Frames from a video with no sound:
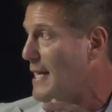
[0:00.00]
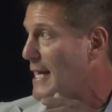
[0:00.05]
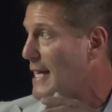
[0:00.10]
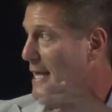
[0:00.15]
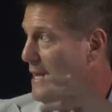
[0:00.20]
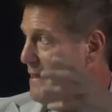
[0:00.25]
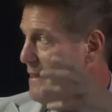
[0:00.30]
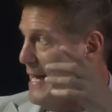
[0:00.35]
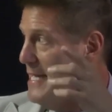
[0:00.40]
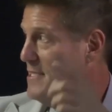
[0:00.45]

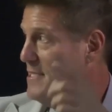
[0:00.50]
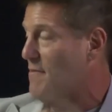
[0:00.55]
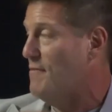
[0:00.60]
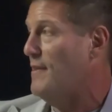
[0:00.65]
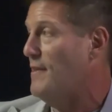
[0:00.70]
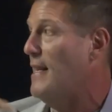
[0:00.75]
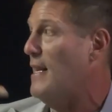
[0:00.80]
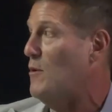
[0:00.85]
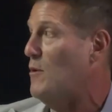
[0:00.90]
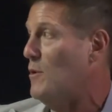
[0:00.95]
that's a
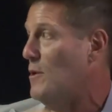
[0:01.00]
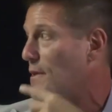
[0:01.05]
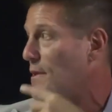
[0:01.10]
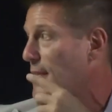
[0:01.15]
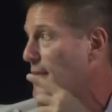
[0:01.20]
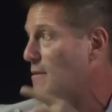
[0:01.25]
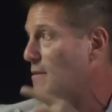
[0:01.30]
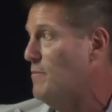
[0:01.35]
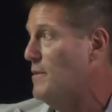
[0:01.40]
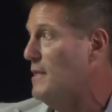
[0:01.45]
flywheel
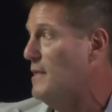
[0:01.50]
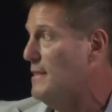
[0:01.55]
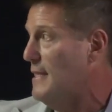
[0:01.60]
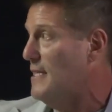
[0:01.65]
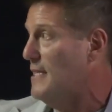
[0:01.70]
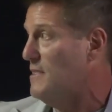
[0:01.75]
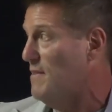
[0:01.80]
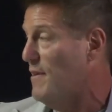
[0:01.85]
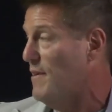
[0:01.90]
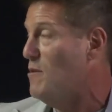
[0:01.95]
that can be, that
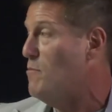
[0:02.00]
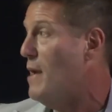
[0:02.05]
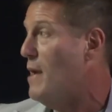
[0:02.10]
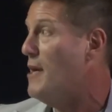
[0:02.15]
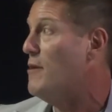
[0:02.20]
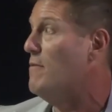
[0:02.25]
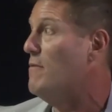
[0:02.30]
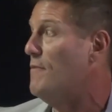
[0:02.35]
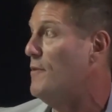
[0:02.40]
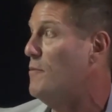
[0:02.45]
is a very
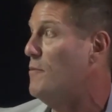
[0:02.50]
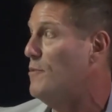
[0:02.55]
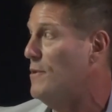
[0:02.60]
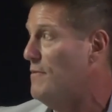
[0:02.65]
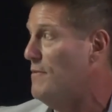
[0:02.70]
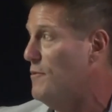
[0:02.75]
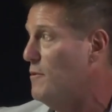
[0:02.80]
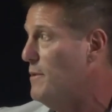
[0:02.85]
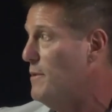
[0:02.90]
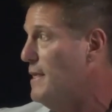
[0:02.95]
modern footprint
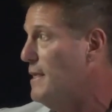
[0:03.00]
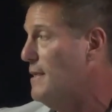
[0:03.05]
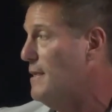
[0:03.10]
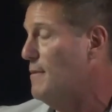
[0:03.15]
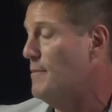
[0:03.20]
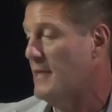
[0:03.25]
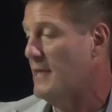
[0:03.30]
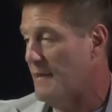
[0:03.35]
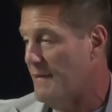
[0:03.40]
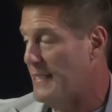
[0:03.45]
for a media
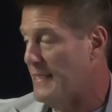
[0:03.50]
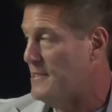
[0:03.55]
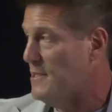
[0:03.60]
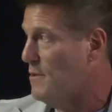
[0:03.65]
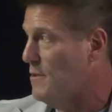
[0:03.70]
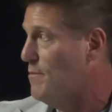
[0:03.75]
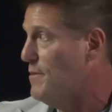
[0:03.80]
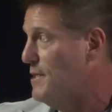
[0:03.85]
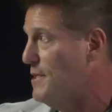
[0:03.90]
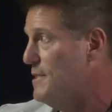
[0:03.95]
company, and that's
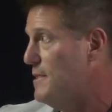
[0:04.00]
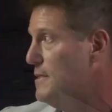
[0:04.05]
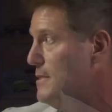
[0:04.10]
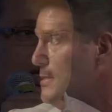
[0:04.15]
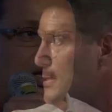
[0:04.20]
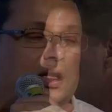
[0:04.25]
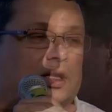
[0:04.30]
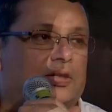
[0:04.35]
our thesis.